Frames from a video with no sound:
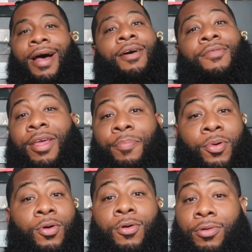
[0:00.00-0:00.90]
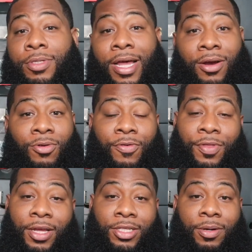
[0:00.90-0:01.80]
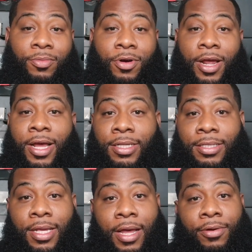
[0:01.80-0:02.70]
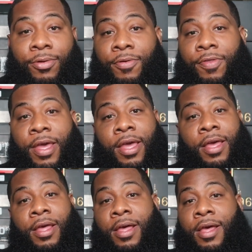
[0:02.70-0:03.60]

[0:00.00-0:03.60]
I don't know if they Bulls, I don't know if they Gym Reds, I don't know if they